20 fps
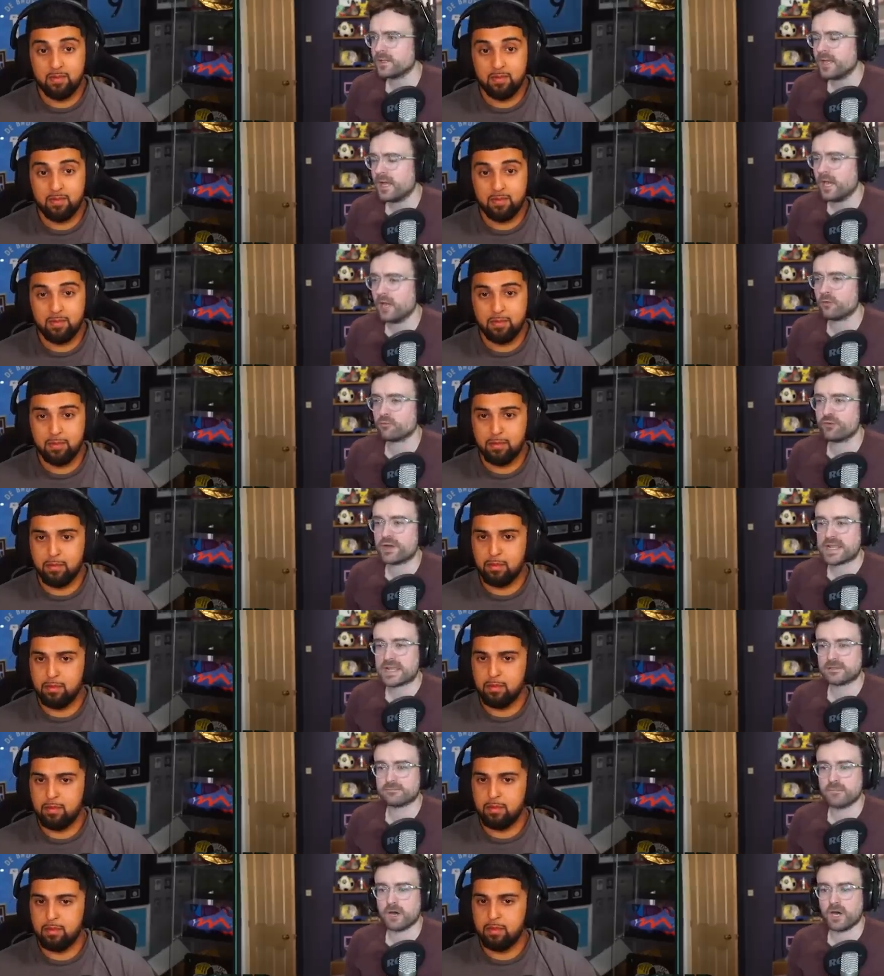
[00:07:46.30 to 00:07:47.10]
Speaker 1: Hello,
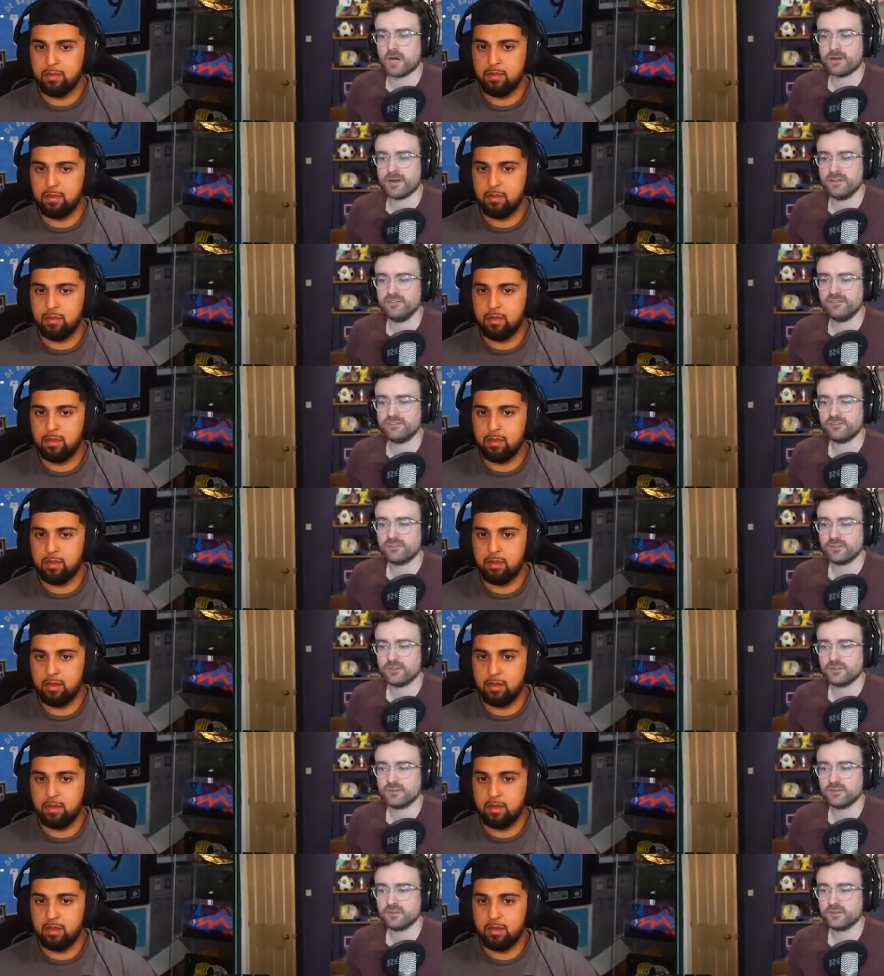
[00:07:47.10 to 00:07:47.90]
Riyad Mahrez.
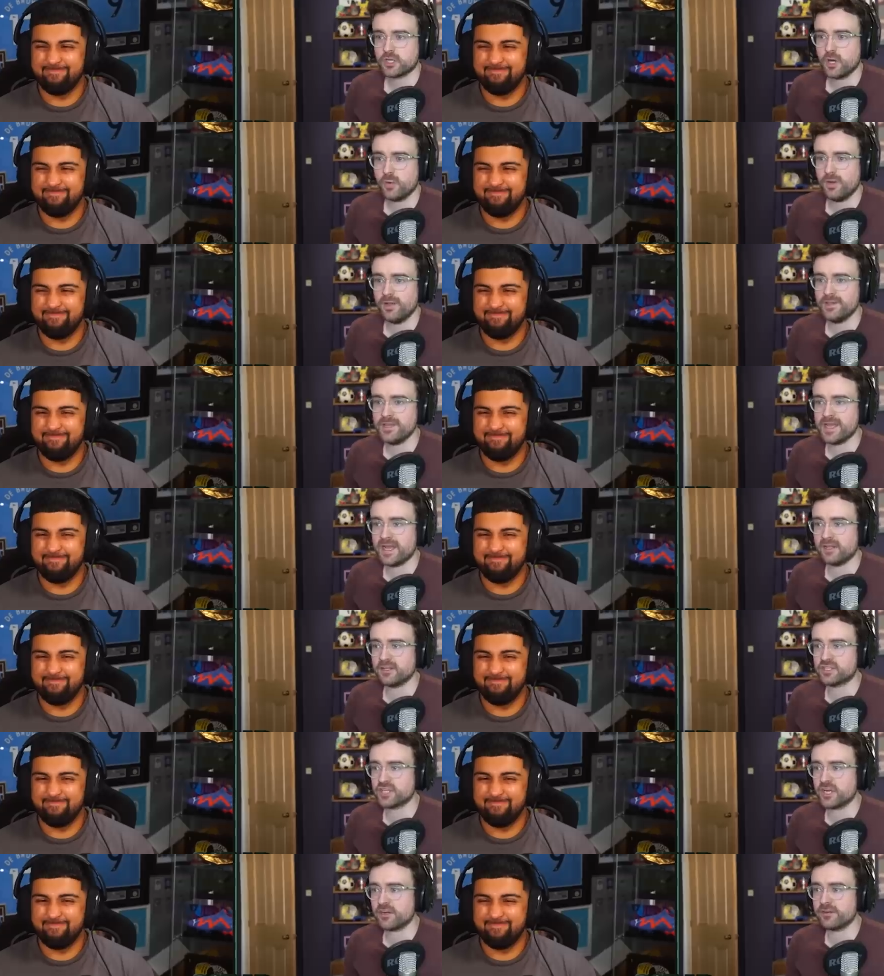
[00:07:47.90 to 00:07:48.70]
Go on the
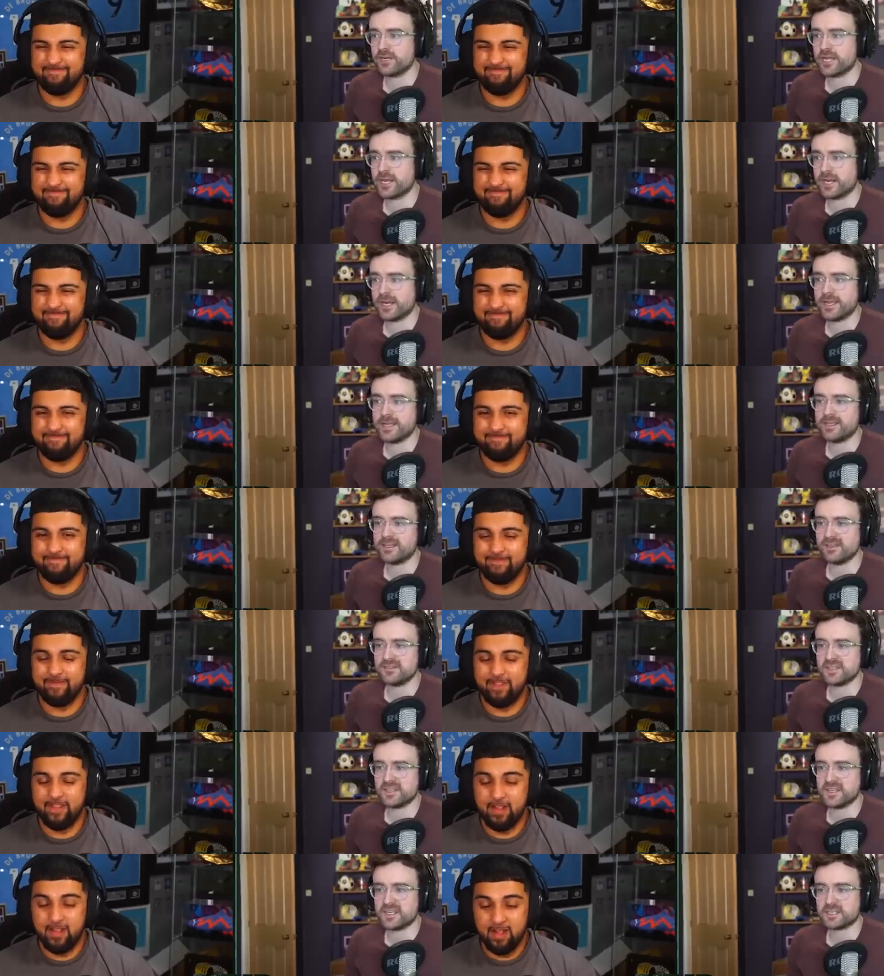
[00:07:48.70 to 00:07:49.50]
Algerian link.
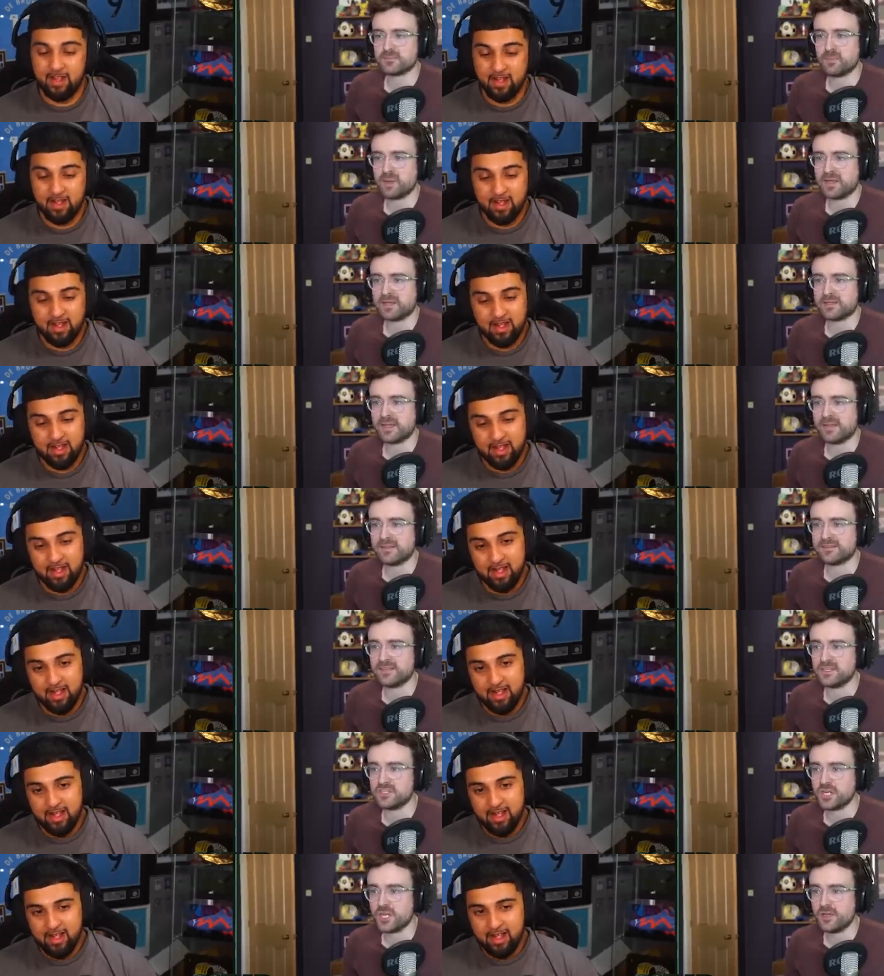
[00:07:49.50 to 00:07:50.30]
You didn't expect that,
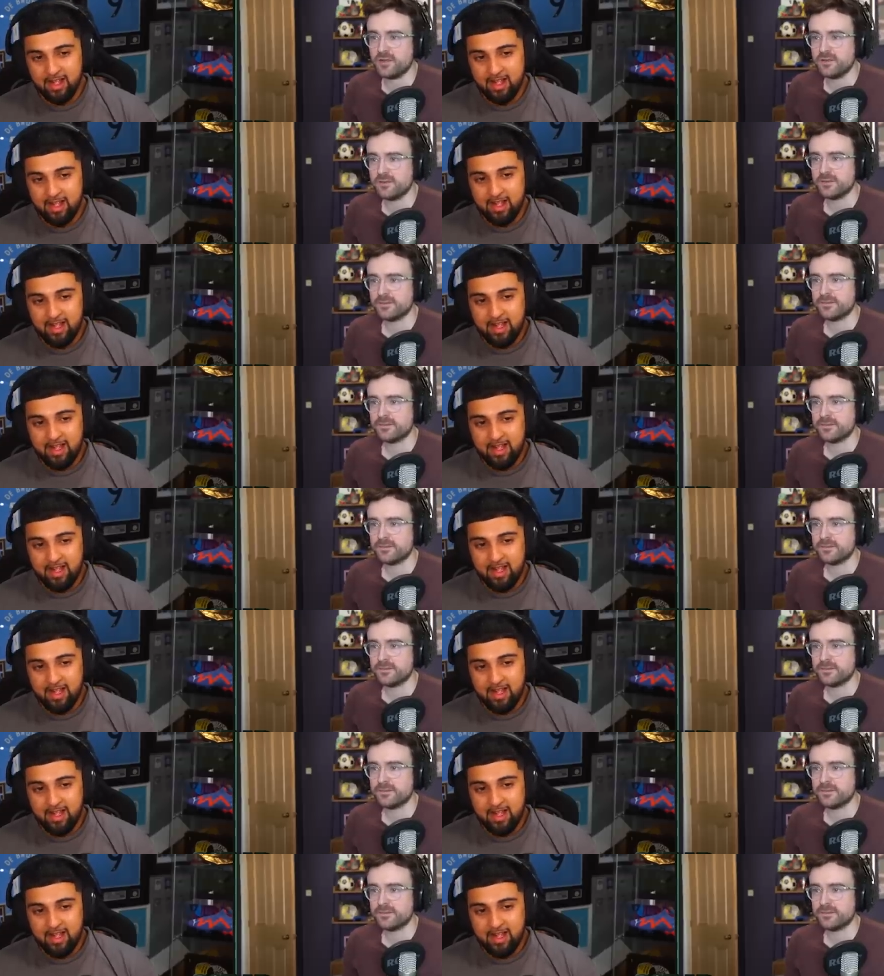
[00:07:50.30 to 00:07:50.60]
did you?